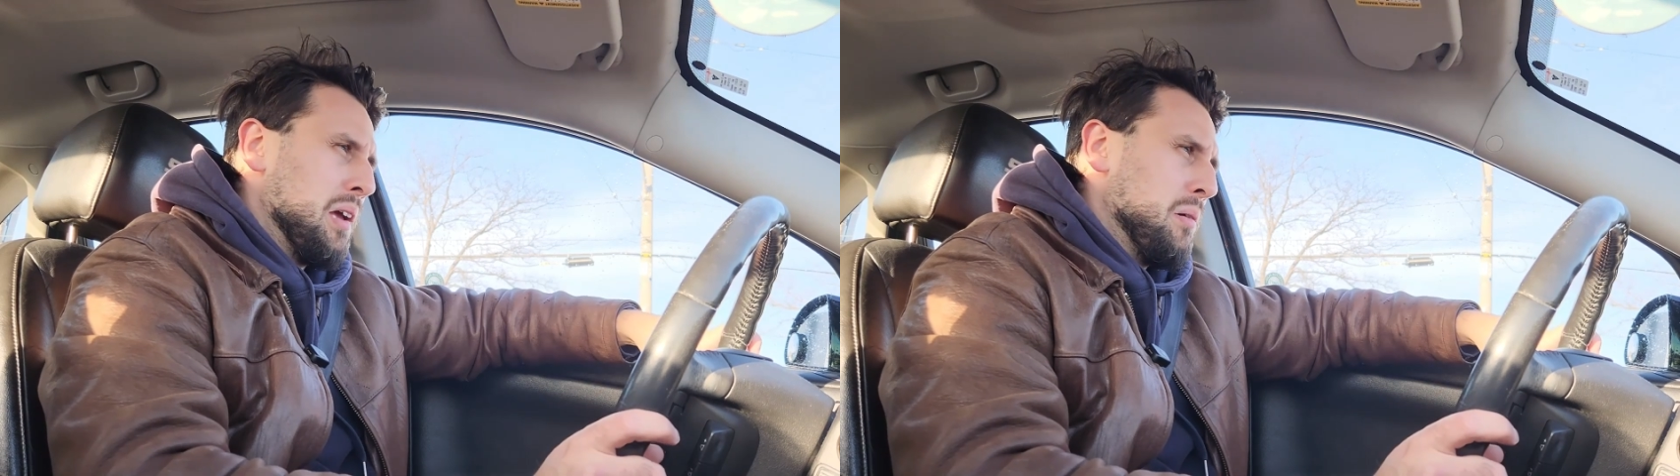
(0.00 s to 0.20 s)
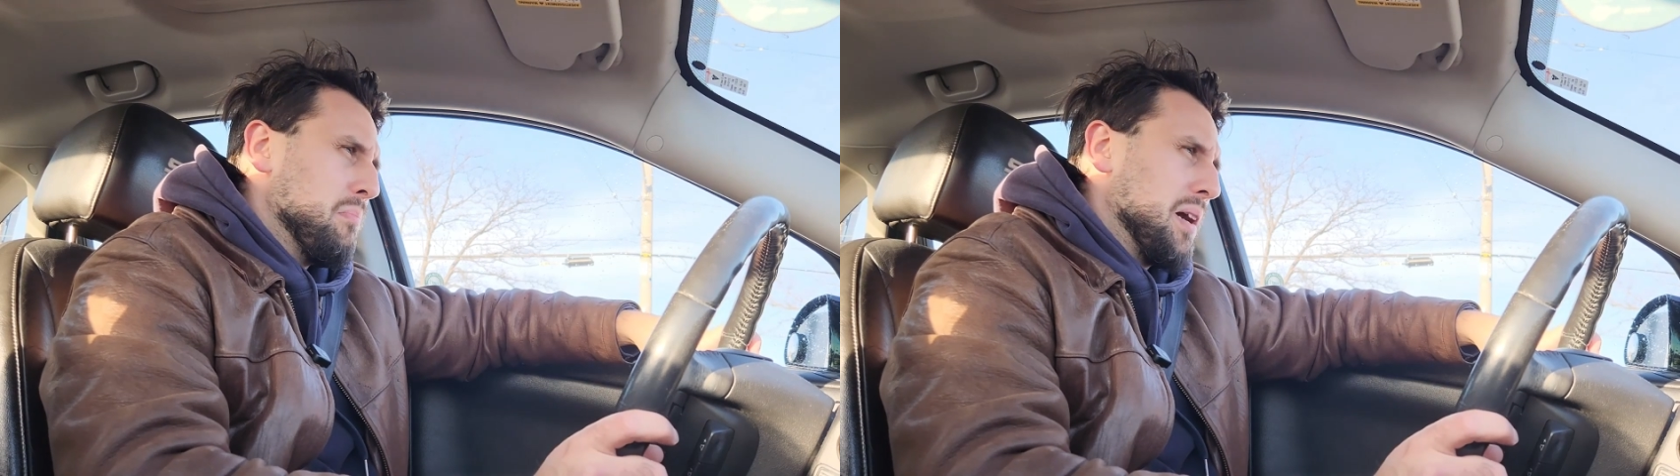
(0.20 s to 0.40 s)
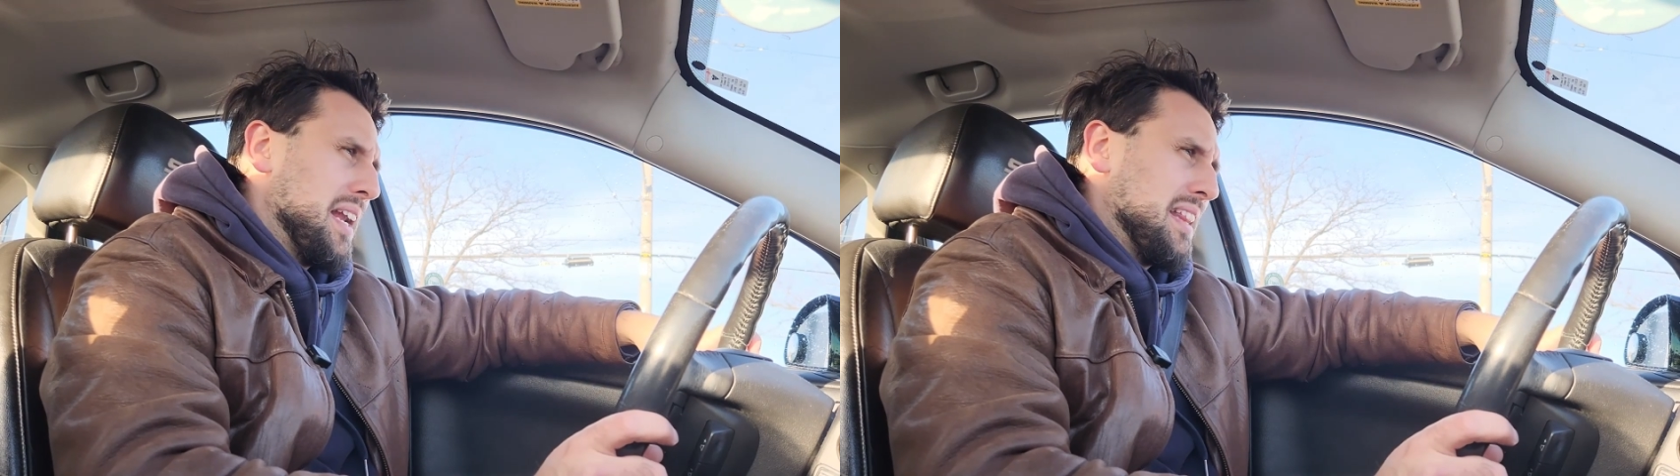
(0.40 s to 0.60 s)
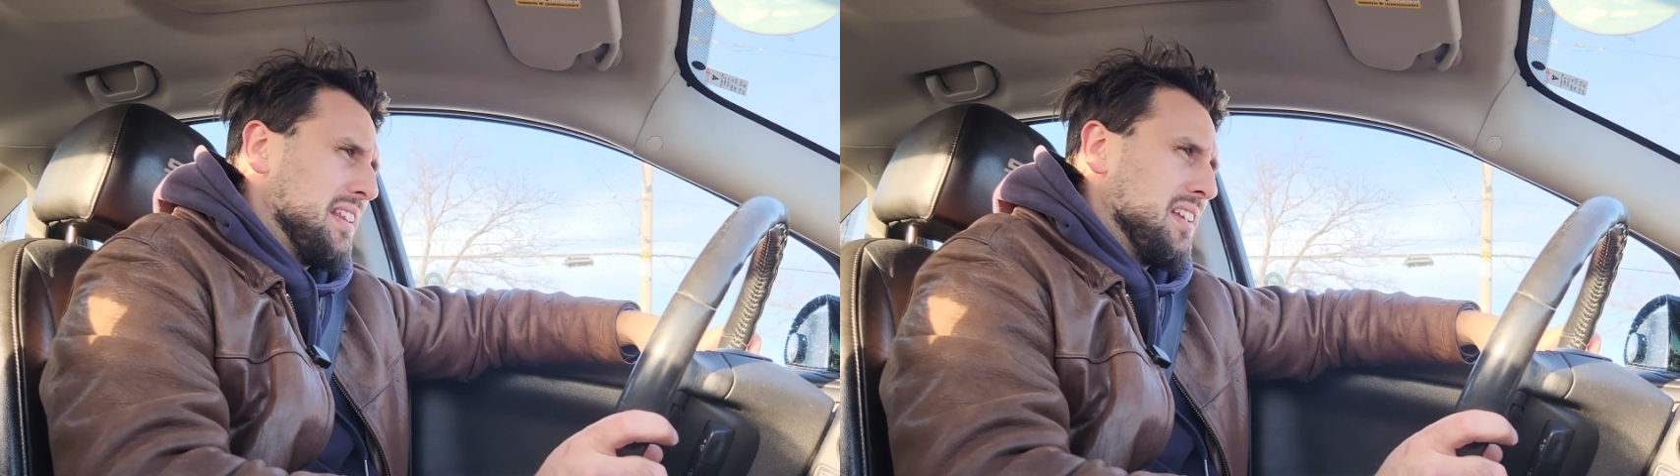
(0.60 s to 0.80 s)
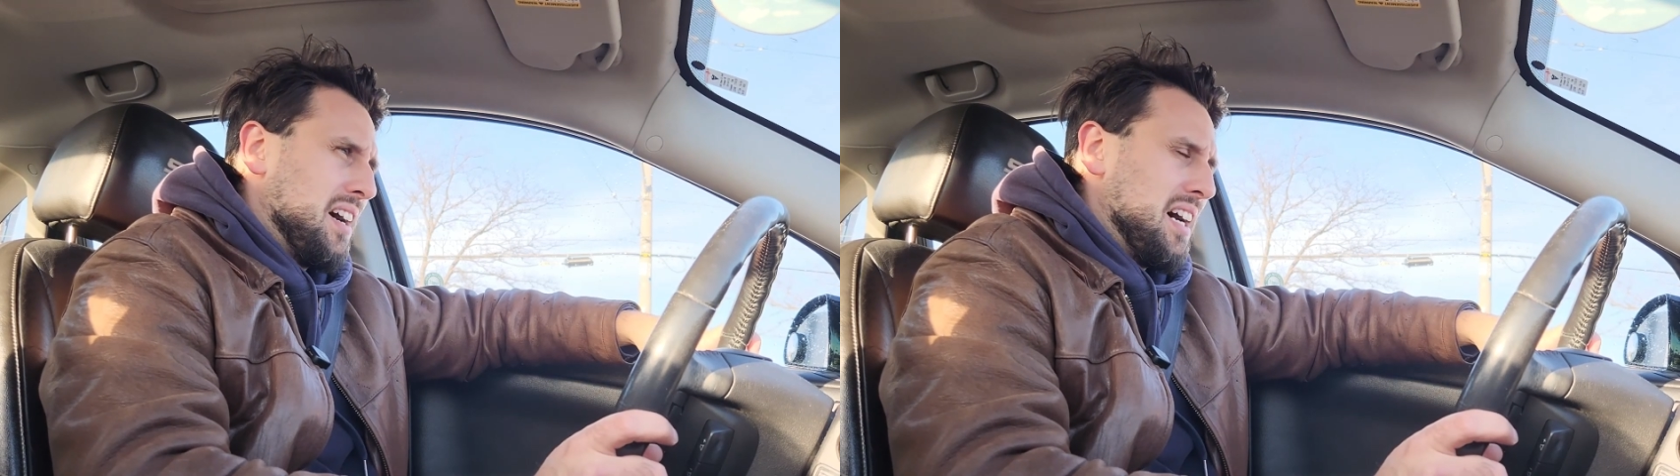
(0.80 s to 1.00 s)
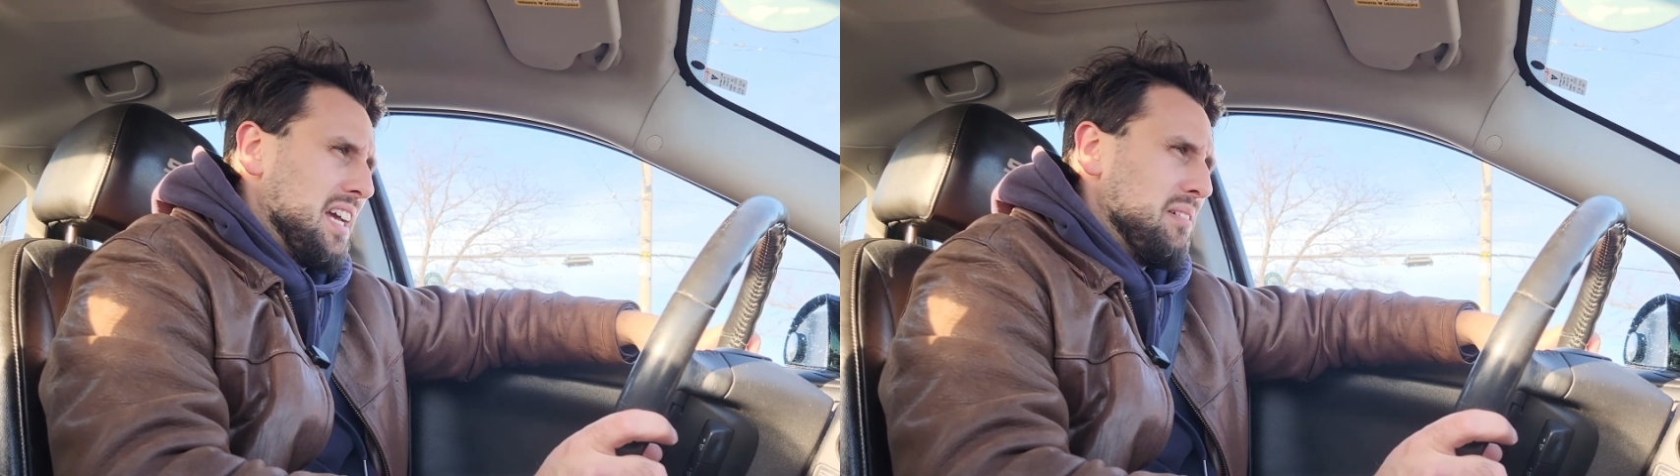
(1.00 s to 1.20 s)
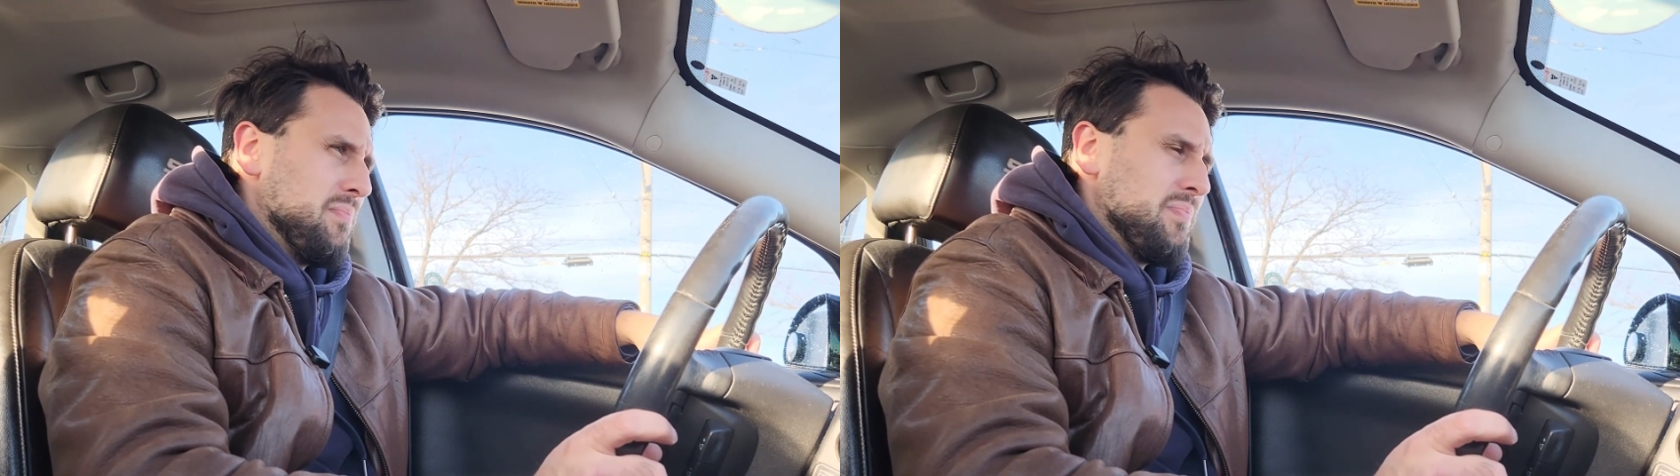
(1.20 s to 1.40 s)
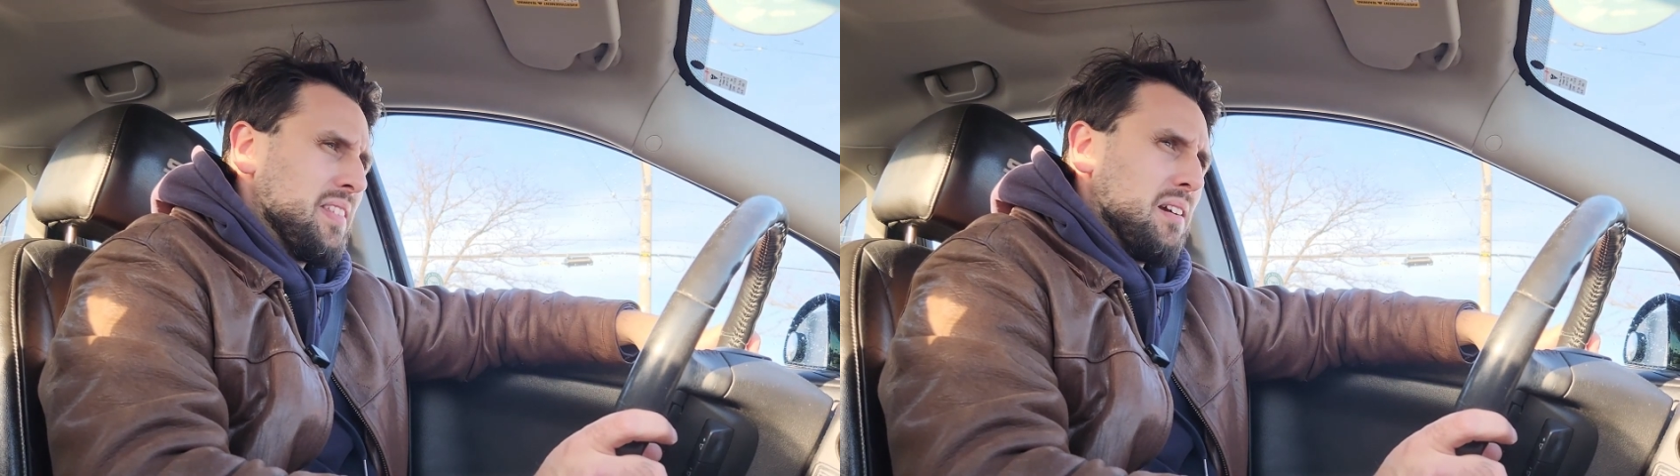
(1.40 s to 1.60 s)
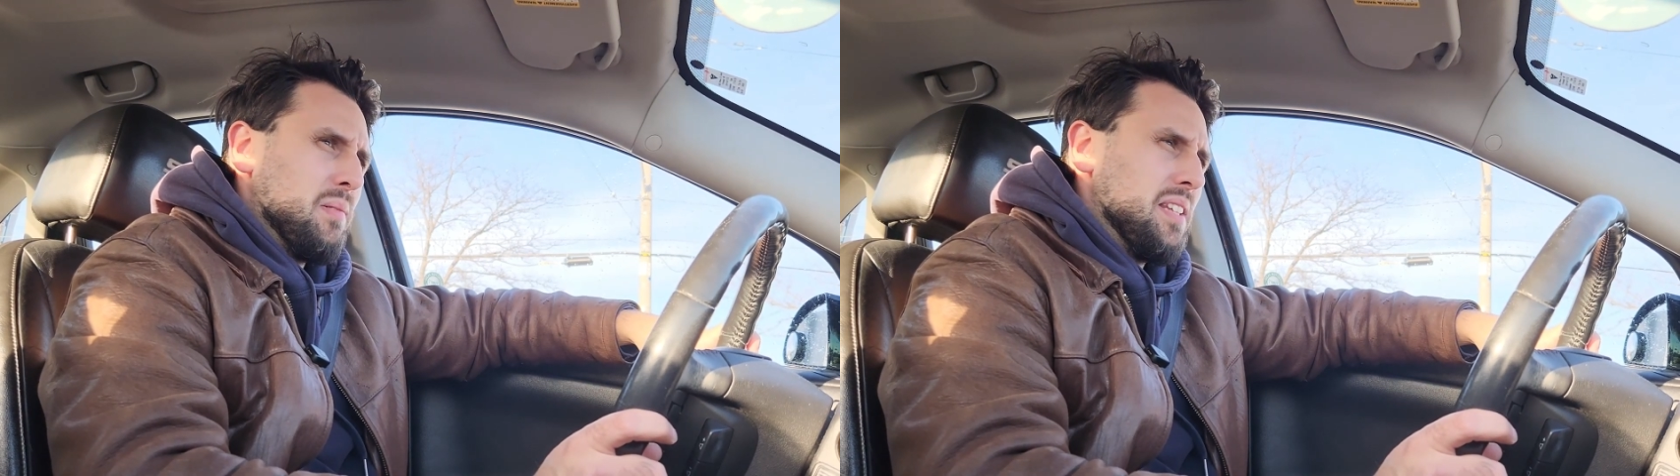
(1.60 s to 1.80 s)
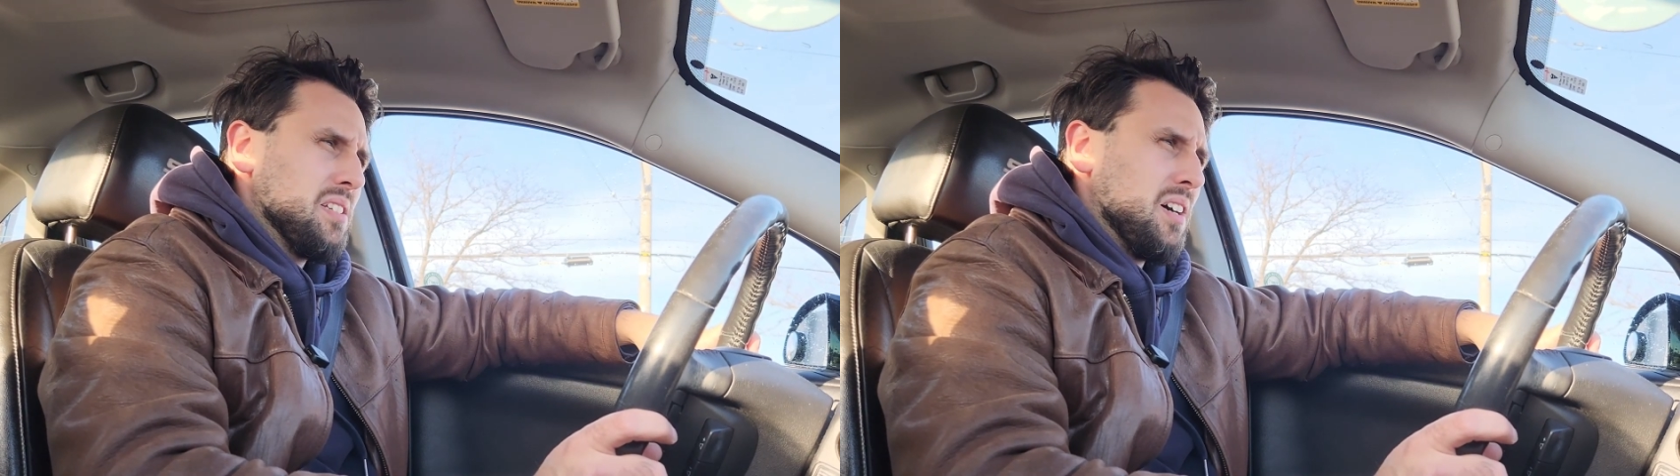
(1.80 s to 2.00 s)
But at the time, when
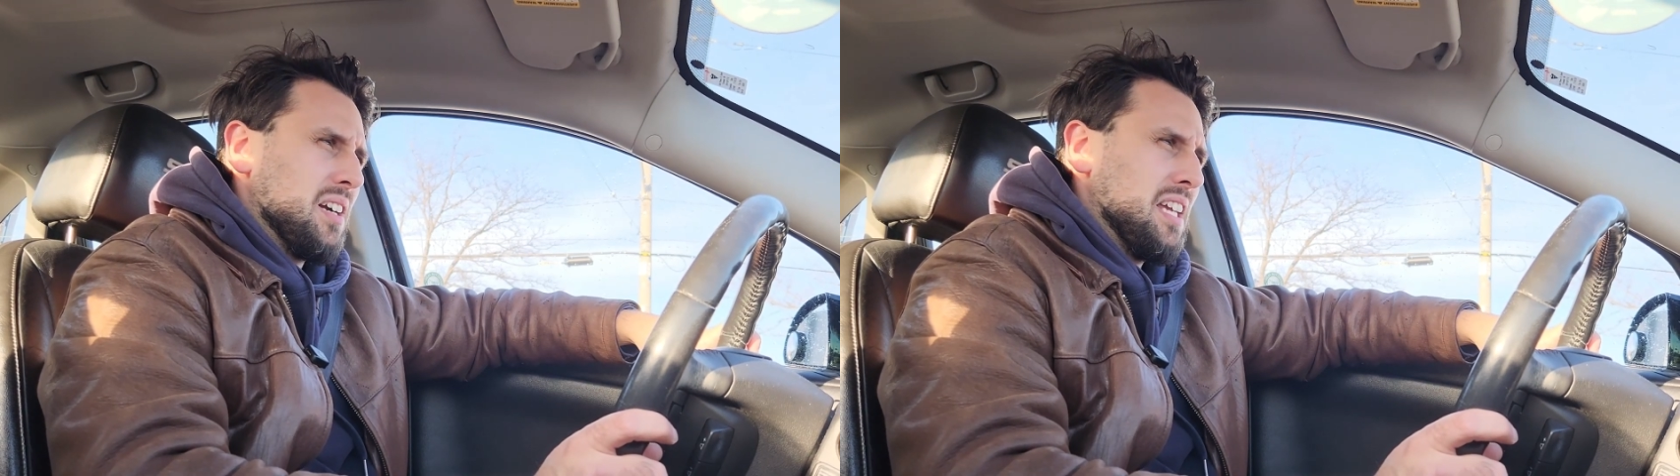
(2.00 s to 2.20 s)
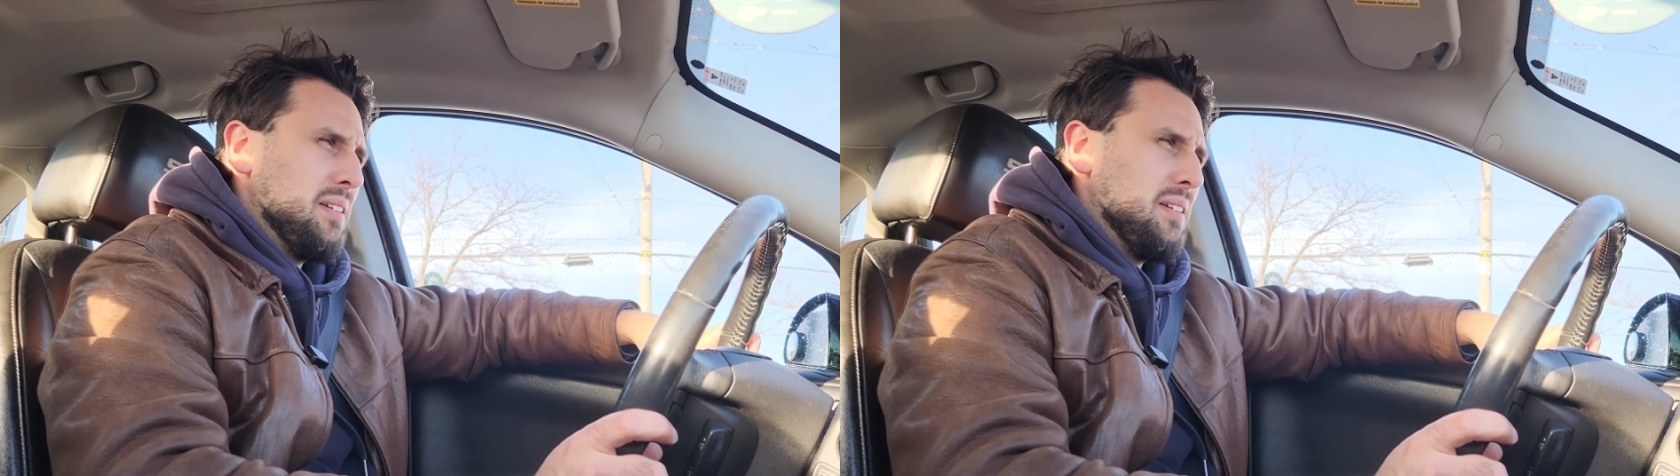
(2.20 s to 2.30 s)
this car came